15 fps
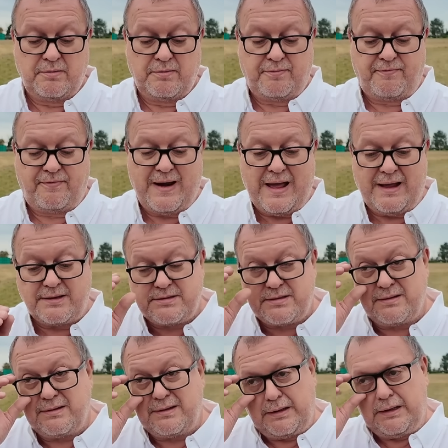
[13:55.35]

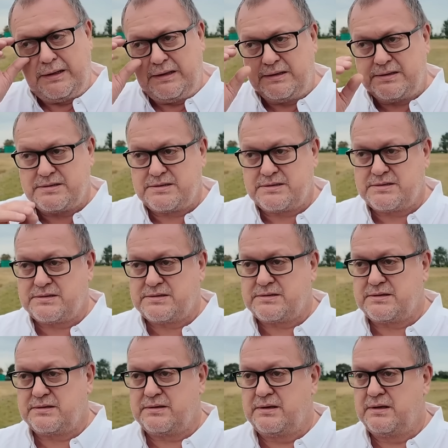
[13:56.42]
flat
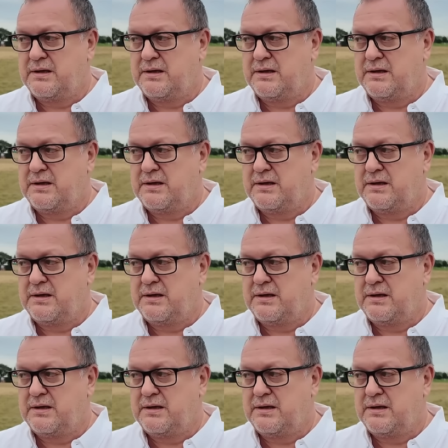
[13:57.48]
is